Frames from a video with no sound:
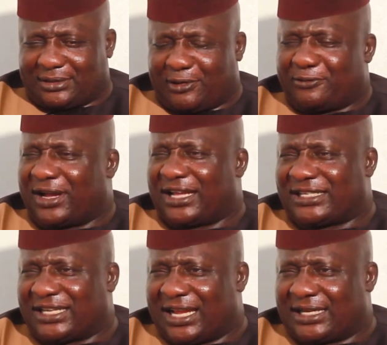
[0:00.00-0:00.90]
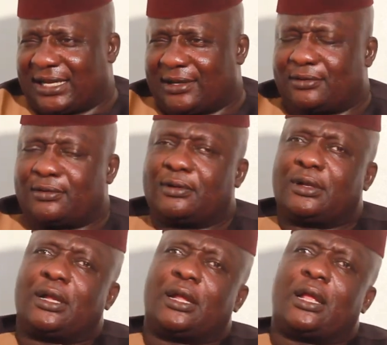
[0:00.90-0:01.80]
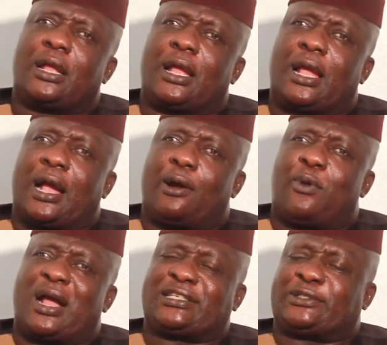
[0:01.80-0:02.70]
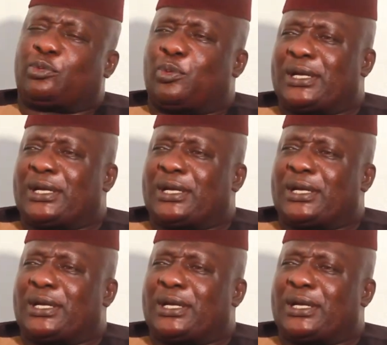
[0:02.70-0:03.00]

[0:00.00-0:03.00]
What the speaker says: over a year now, and whilst we